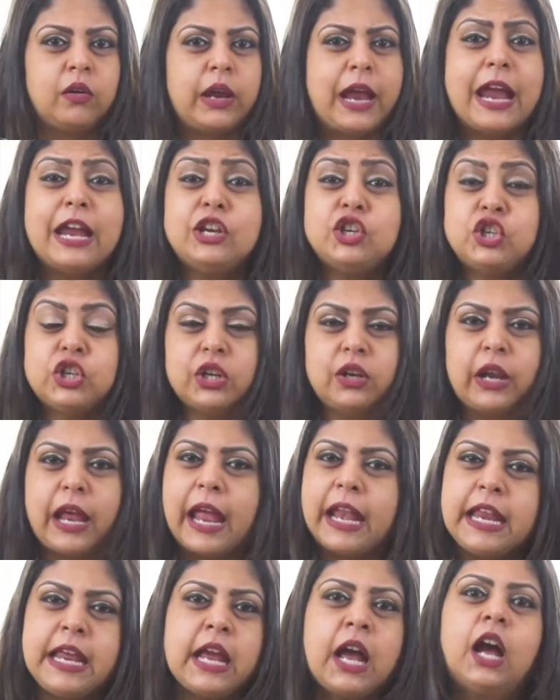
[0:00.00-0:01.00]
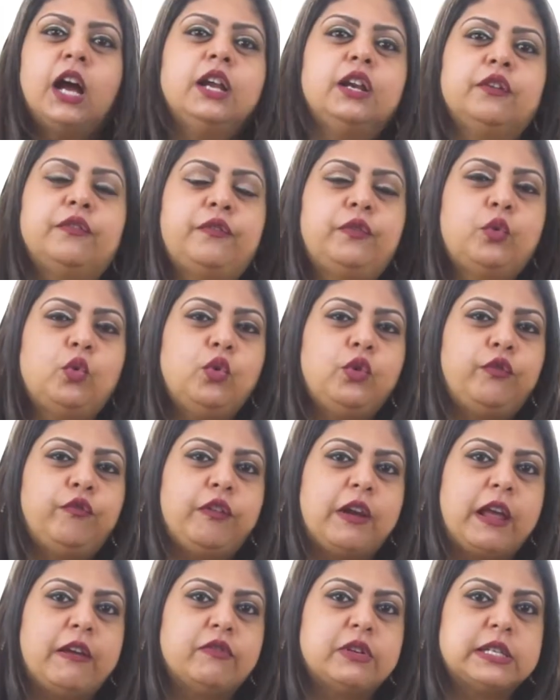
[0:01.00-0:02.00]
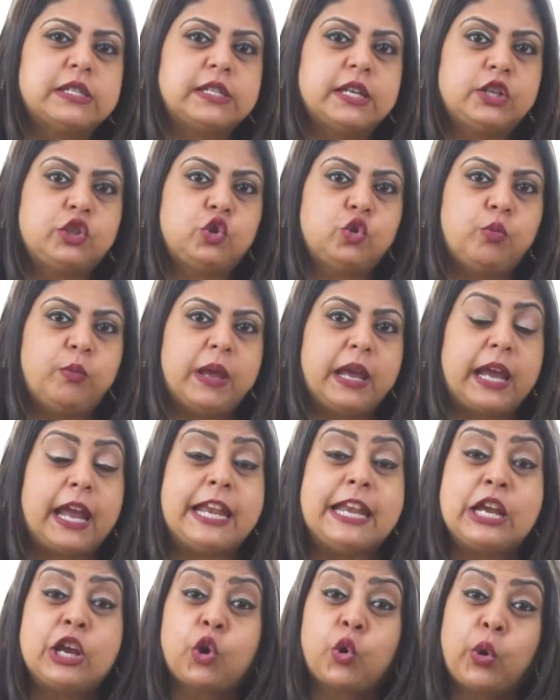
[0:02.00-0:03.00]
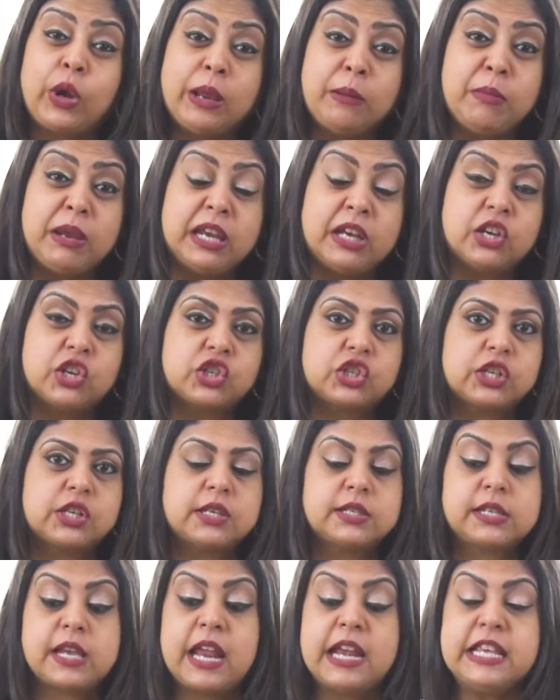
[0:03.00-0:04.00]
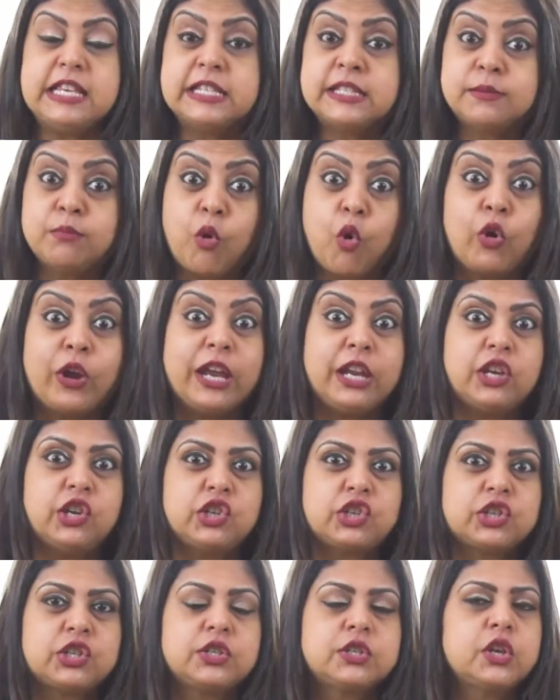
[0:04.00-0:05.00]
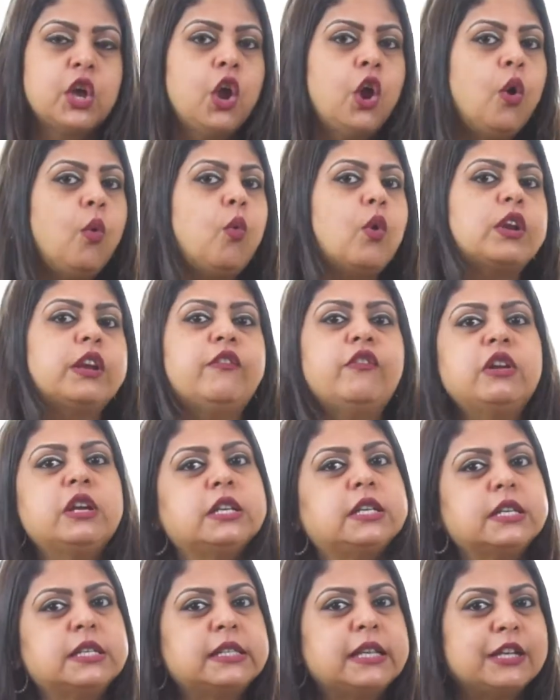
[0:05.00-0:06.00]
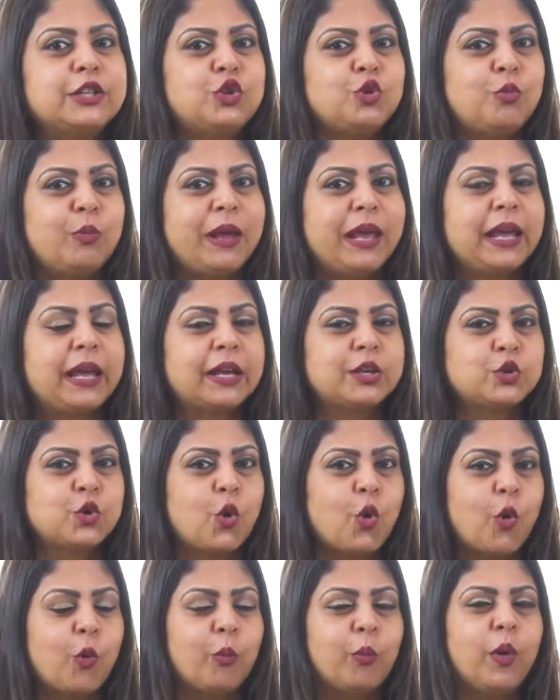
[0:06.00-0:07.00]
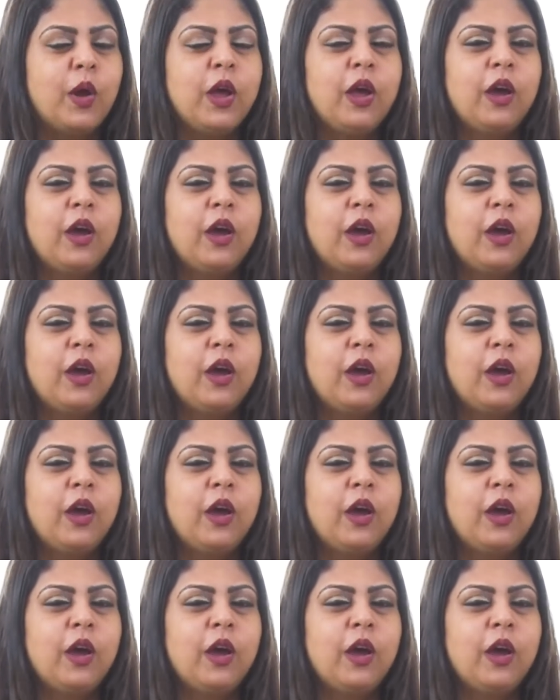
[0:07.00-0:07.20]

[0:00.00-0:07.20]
Asian, any kind of food flavors that you make, any creamy dishes, any smoky dishes, whatever it is that you make at home,